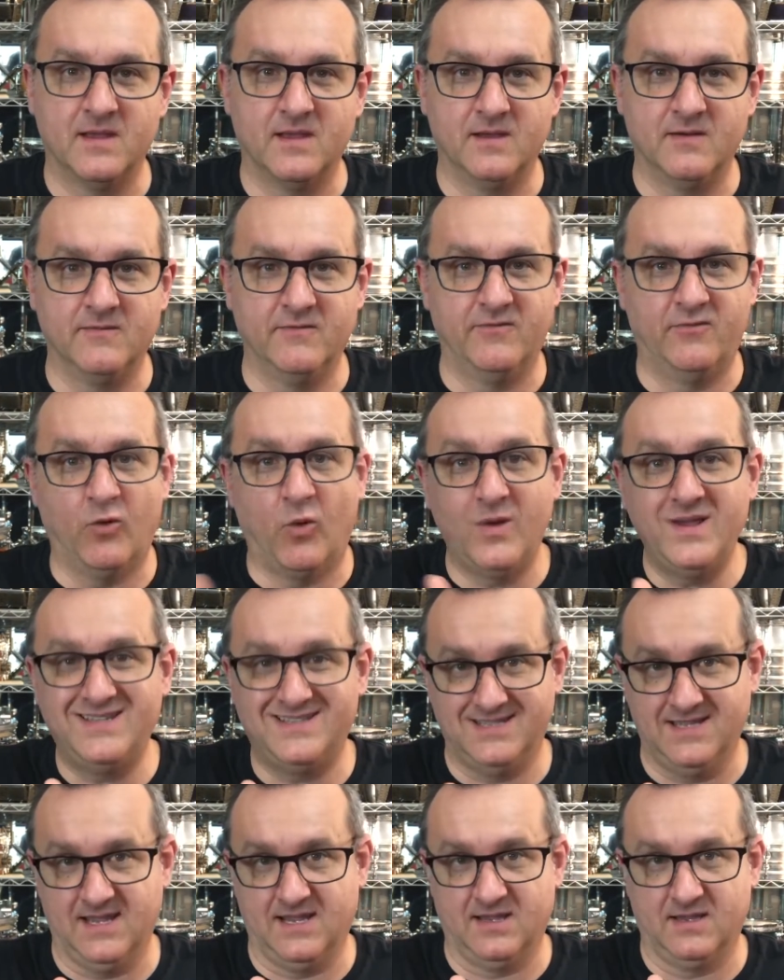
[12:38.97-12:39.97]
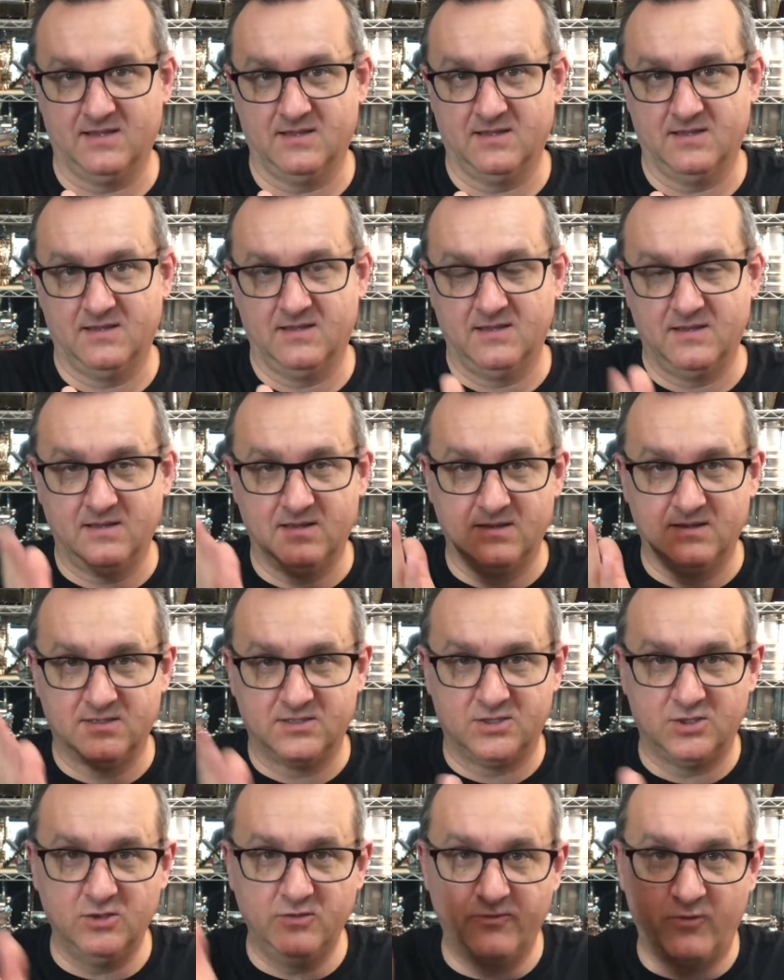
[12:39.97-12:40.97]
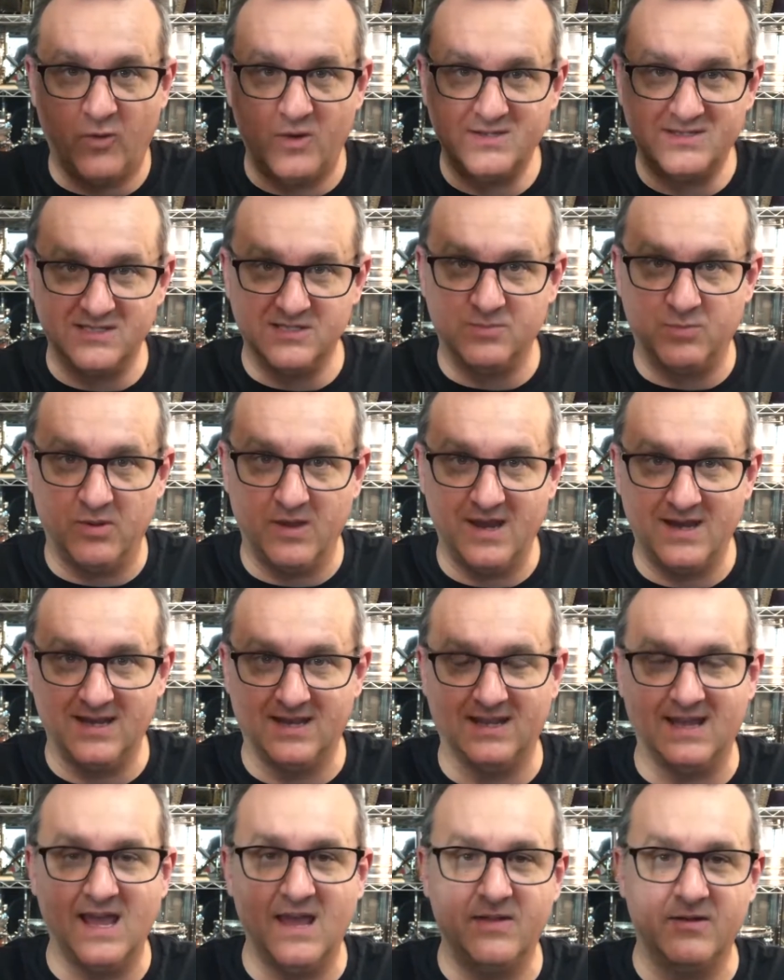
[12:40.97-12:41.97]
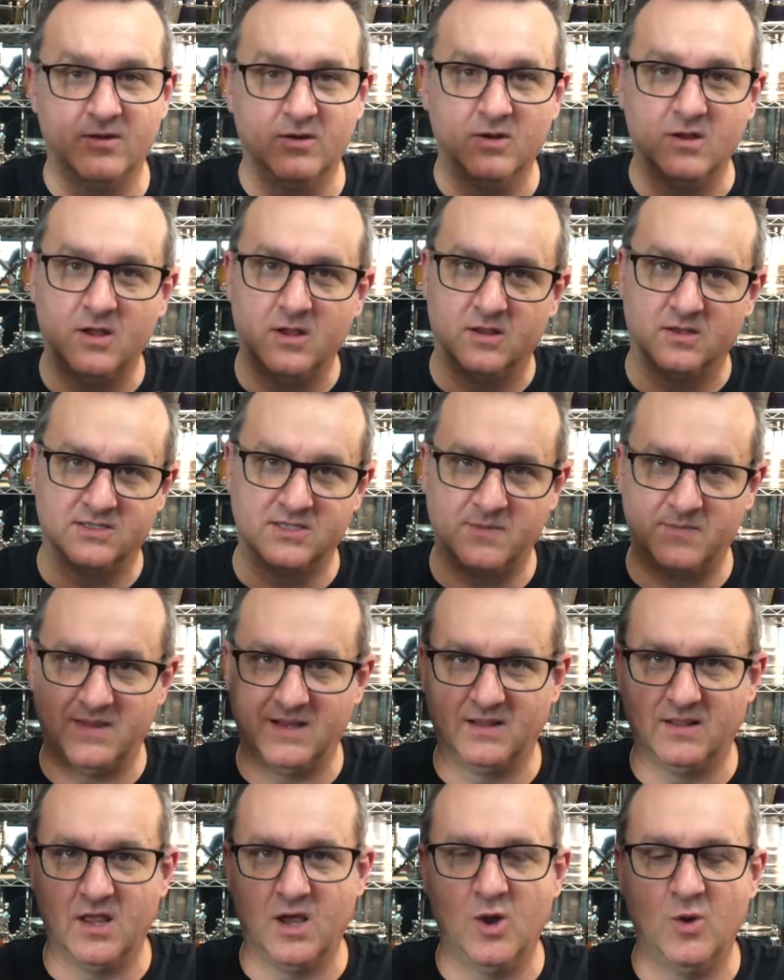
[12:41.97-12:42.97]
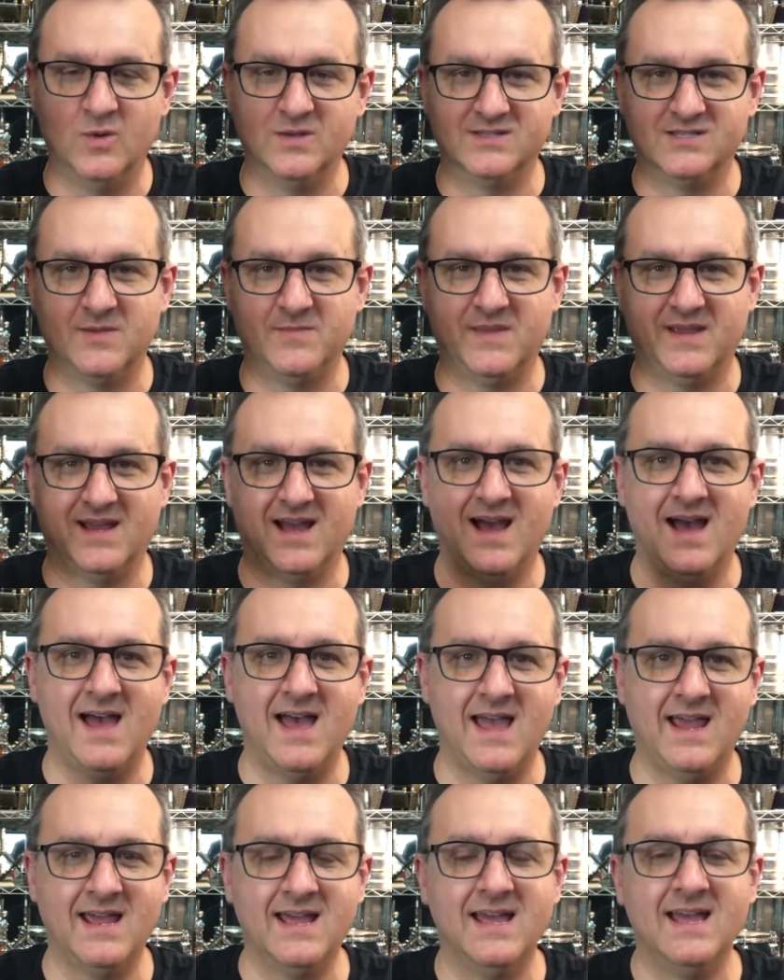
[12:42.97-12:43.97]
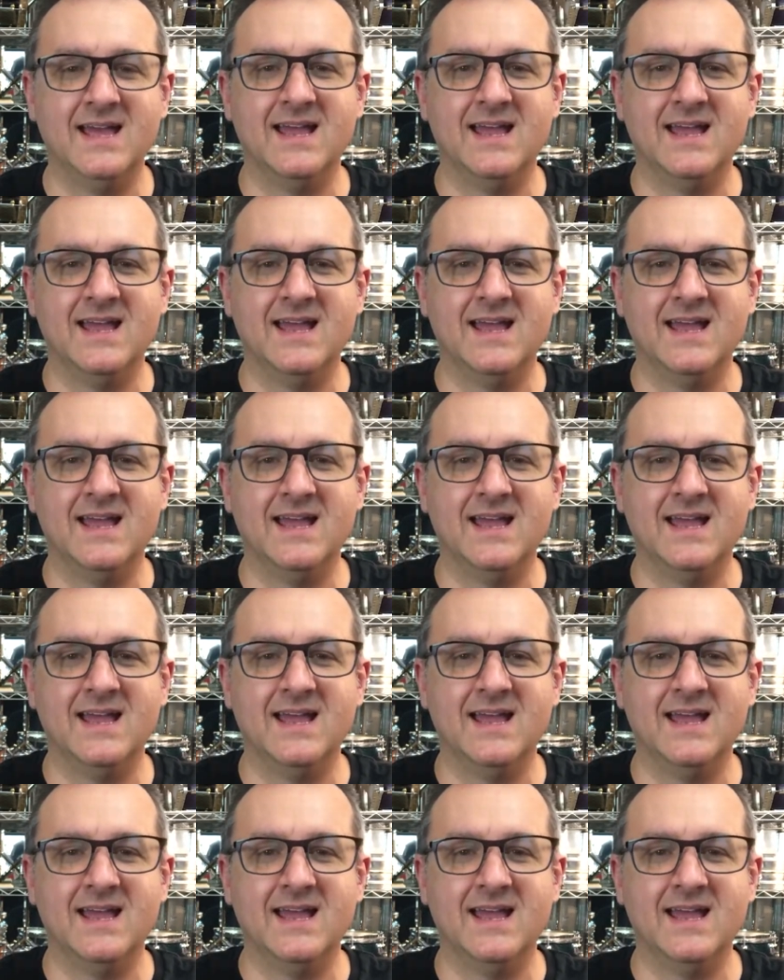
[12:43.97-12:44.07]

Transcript: voicing. 2 voices playing together, something low and something high.